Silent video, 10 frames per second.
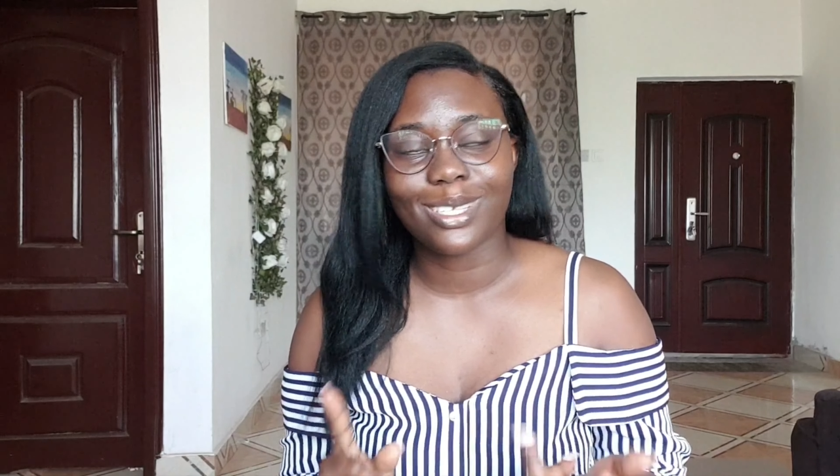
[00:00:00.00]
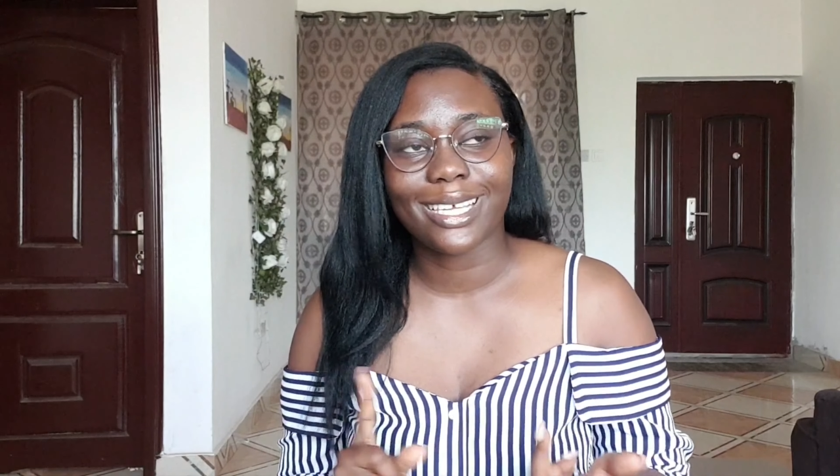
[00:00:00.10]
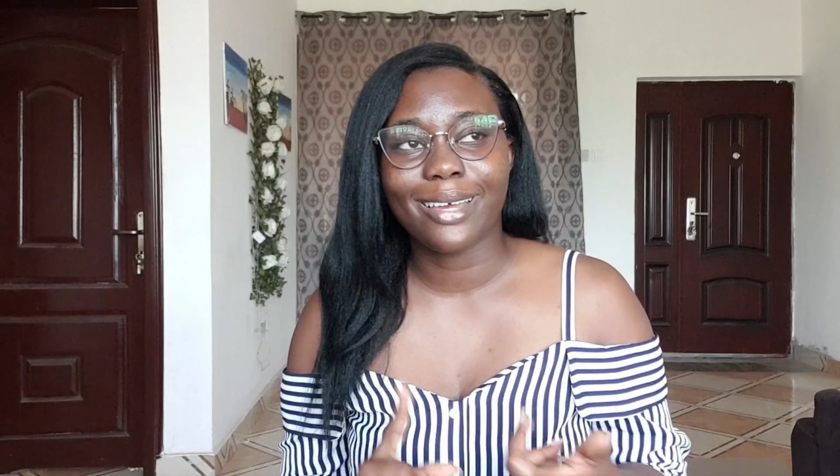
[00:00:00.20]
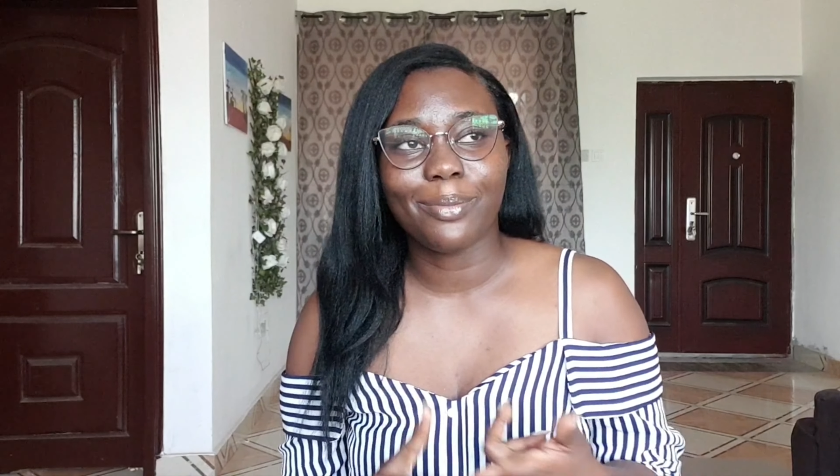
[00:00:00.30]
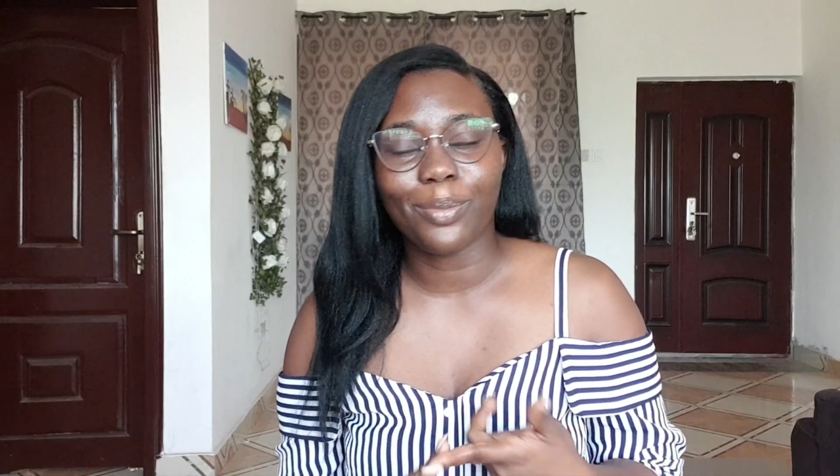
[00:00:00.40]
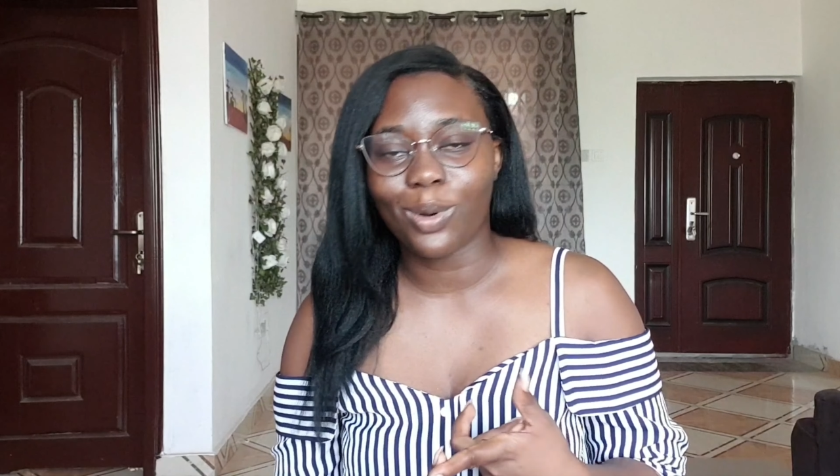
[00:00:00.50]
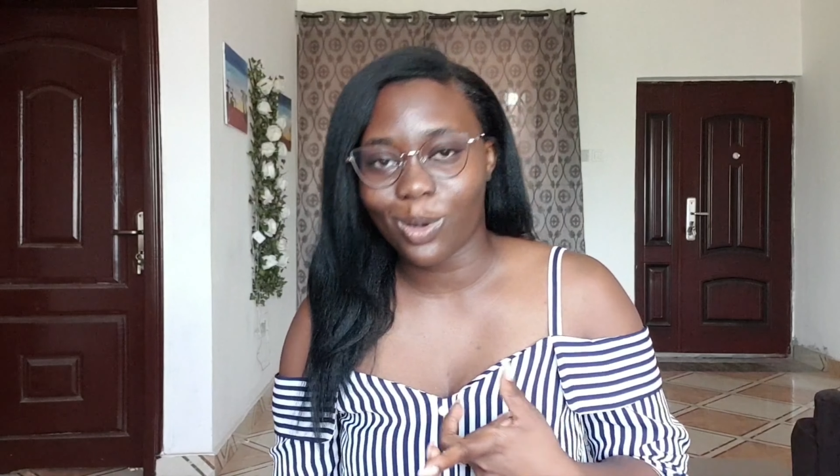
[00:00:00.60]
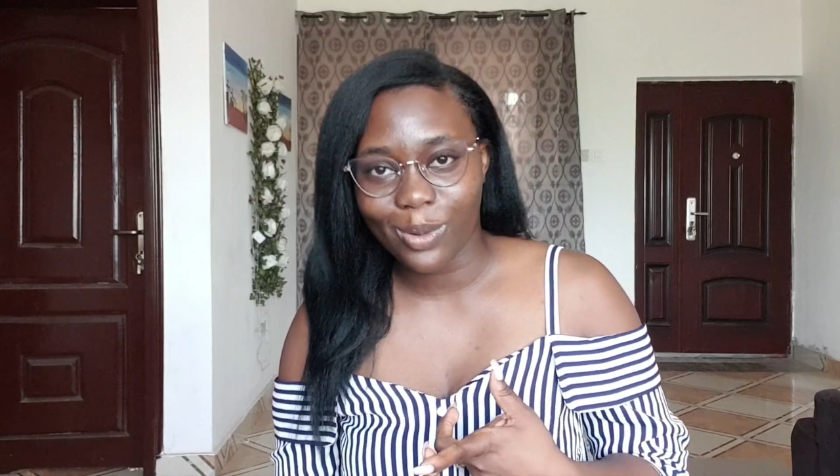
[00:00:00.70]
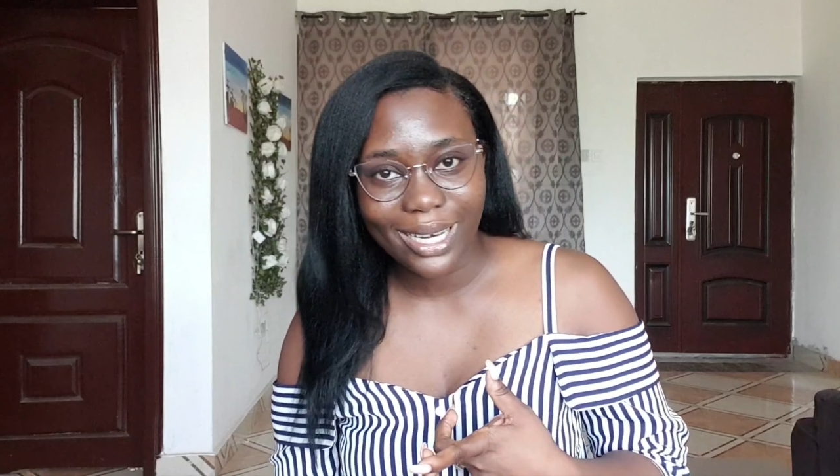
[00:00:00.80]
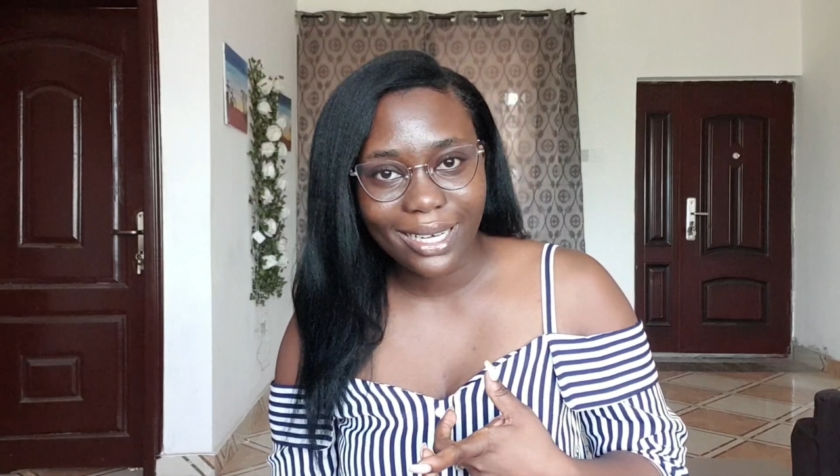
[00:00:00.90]
was getting
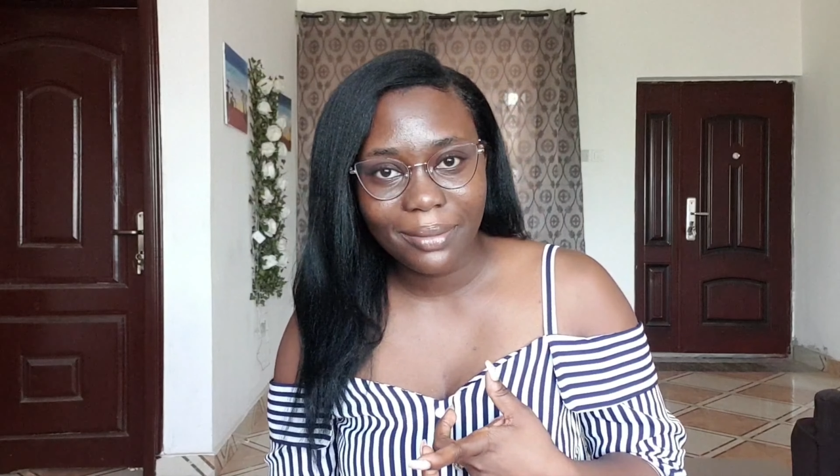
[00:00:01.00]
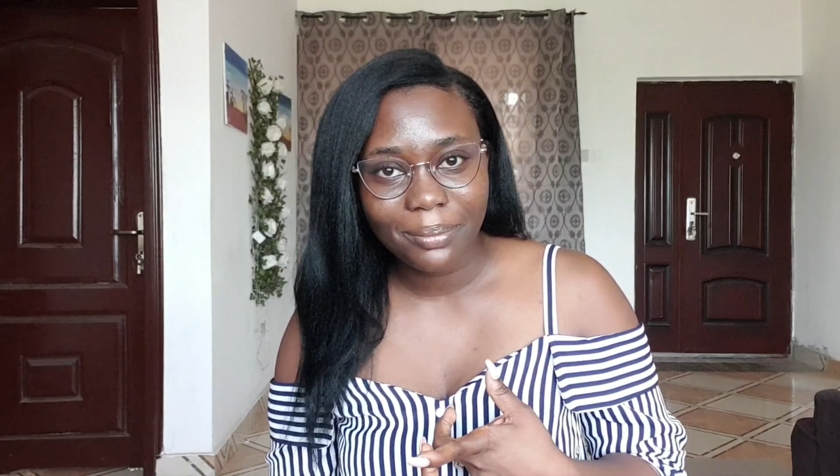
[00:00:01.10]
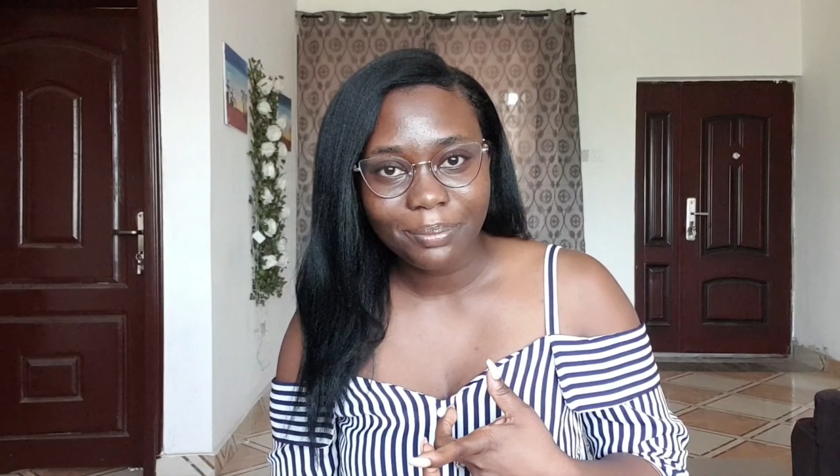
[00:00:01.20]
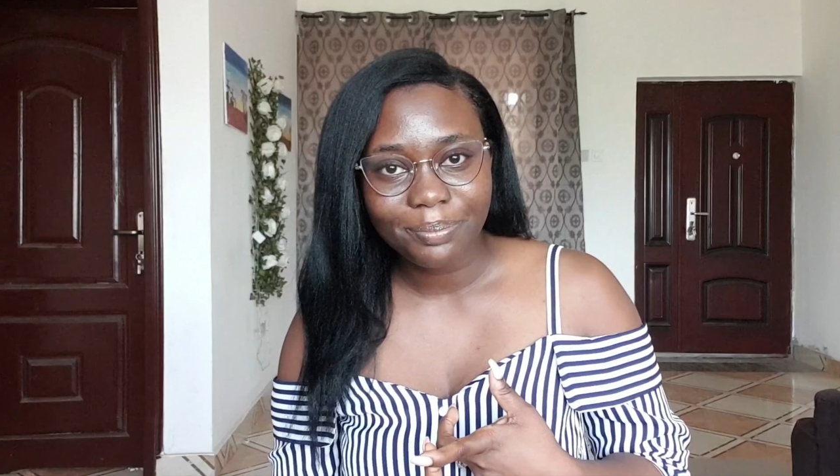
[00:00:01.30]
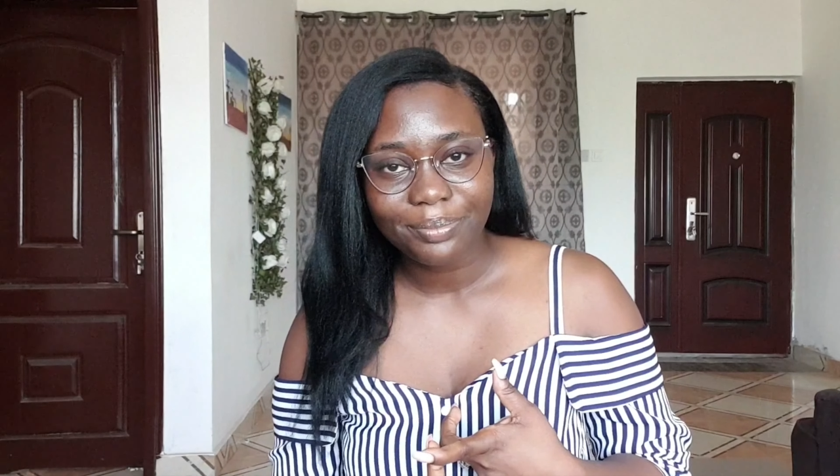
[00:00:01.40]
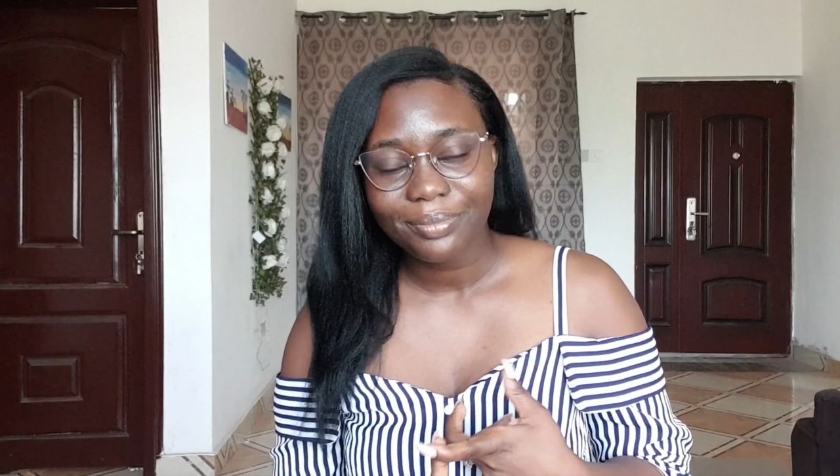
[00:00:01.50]
boring